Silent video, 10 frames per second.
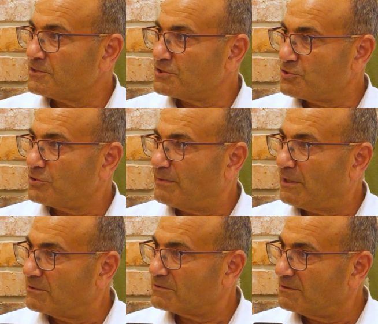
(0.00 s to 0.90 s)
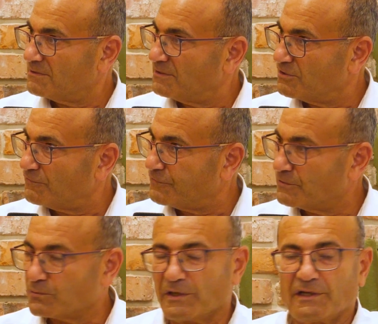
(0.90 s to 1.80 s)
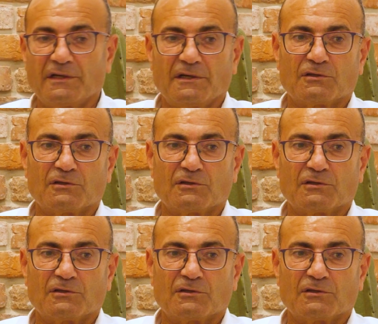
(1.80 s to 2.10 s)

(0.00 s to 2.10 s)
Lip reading: should be looked at in a different way,